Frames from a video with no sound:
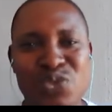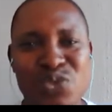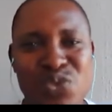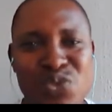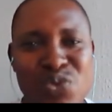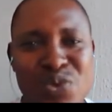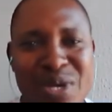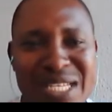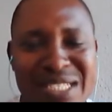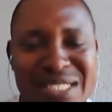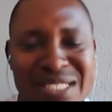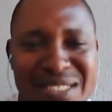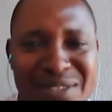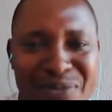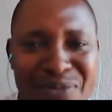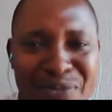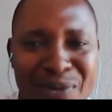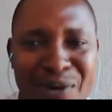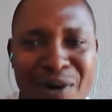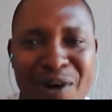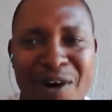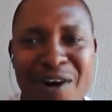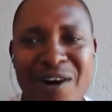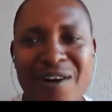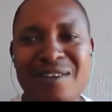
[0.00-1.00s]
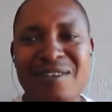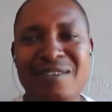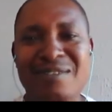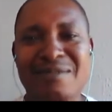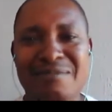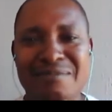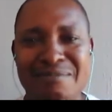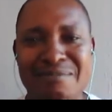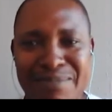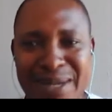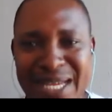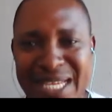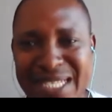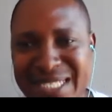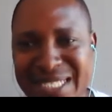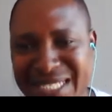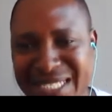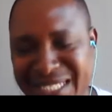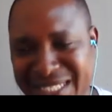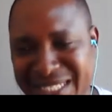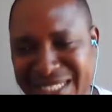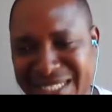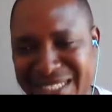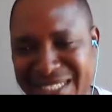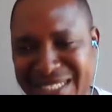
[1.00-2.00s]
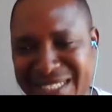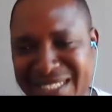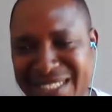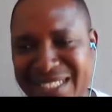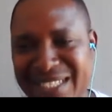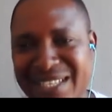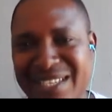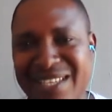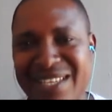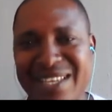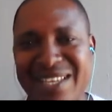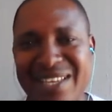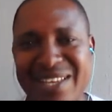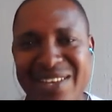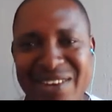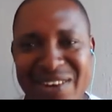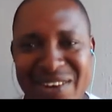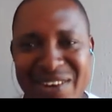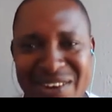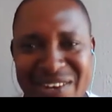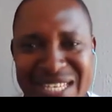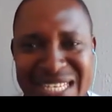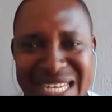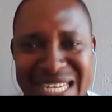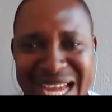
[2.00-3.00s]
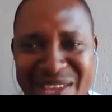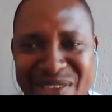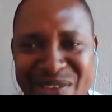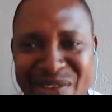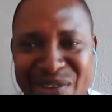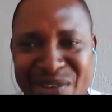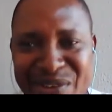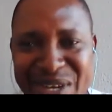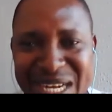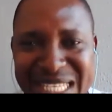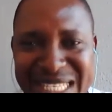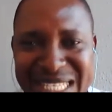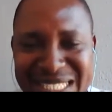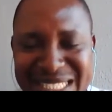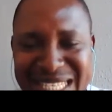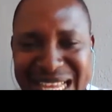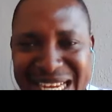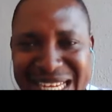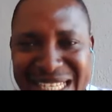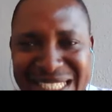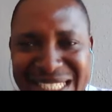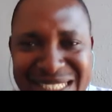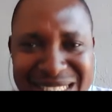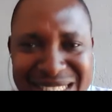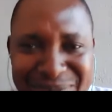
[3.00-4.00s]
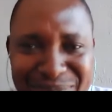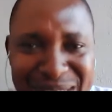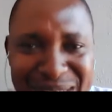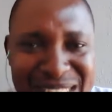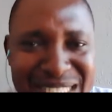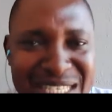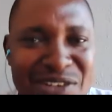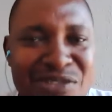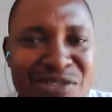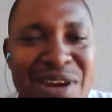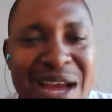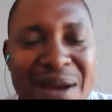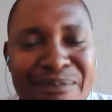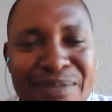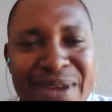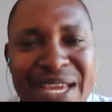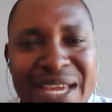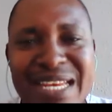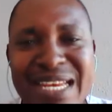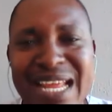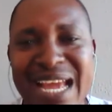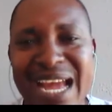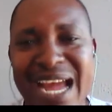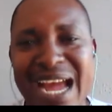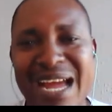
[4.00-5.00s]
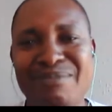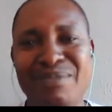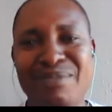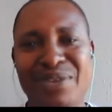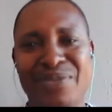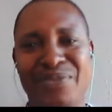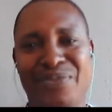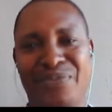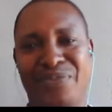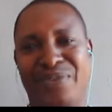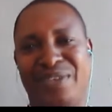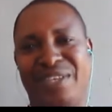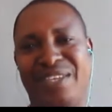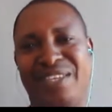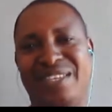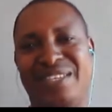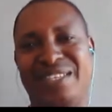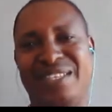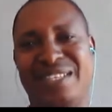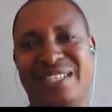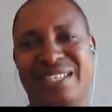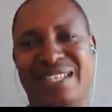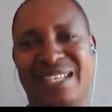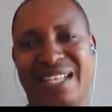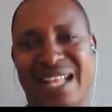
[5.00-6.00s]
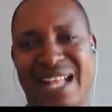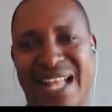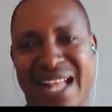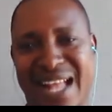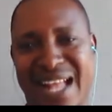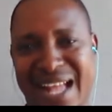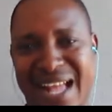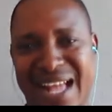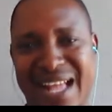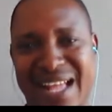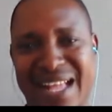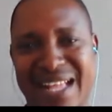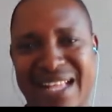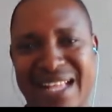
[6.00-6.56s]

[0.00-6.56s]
24 person under you registered in TBC who are paying the admin fee. Huh?